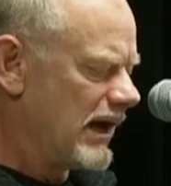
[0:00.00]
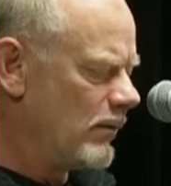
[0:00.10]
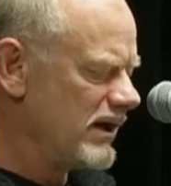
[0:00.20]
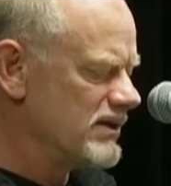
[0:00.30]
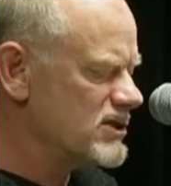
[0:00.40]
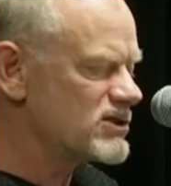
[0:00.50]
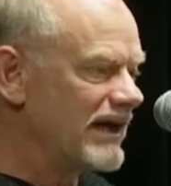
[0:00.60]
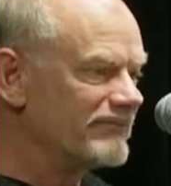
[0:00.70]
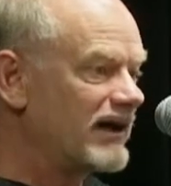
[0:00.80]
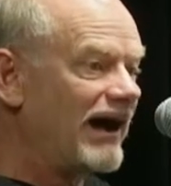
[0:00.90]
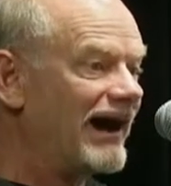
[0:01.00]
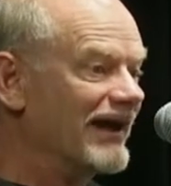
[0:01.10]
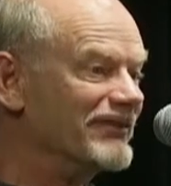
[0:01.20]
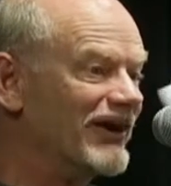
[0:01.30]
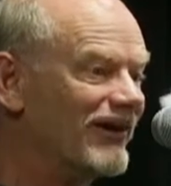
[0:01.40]
I've
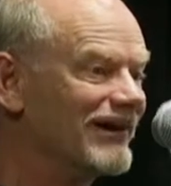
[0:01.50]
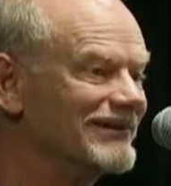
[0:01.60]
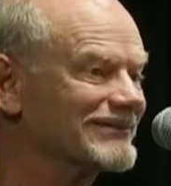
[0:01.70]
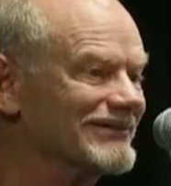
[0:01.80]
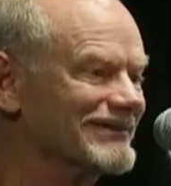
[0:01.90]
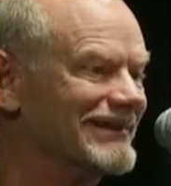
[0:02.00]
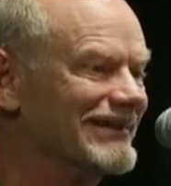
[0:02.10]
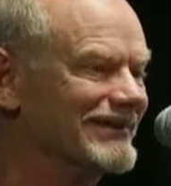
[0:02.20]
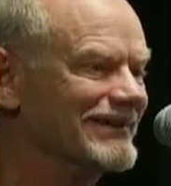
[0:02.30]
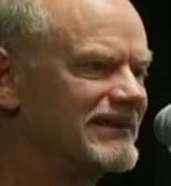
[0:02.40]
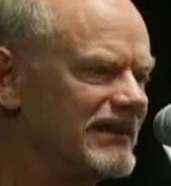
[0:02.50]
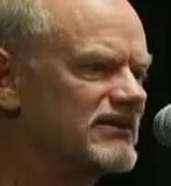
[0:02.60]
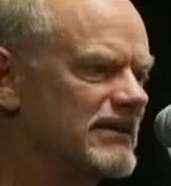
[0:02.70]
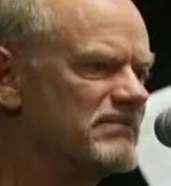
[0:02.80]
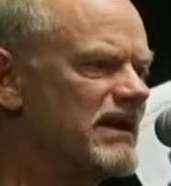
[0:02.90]
got the articles here, the
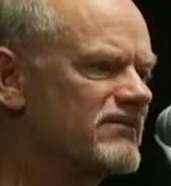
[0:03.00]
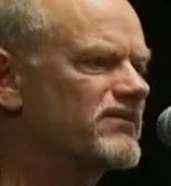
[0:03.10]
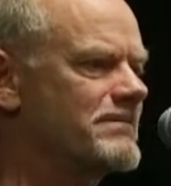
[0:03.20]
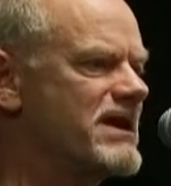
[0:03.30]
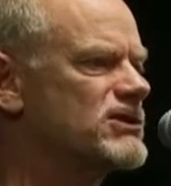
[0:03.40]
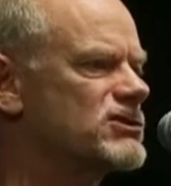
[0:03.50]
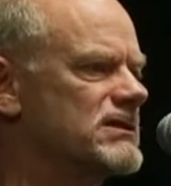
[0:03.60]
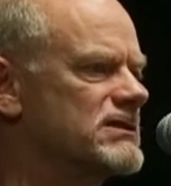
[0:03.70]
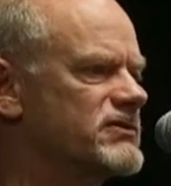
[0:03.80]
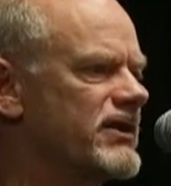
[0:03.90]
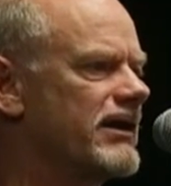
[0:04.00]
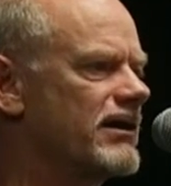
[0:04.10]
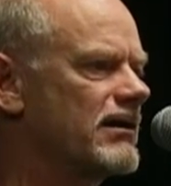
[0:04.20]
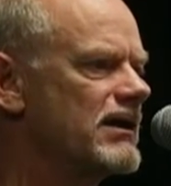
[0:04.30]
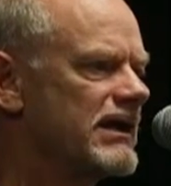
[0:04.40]
information is
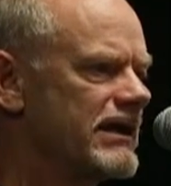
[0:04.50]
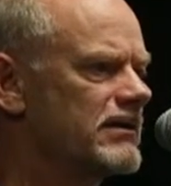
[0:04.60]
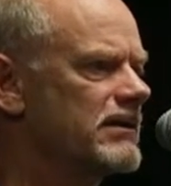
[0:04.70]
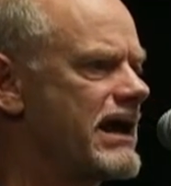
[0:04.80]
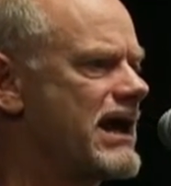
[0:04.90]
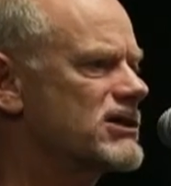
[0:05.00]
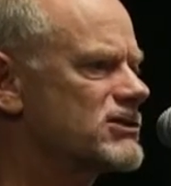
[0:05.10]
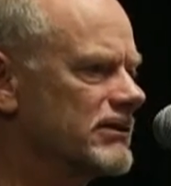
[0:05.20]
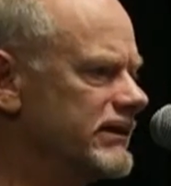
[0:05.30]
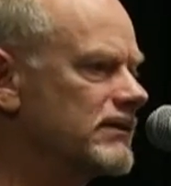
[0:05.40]
there, internationally,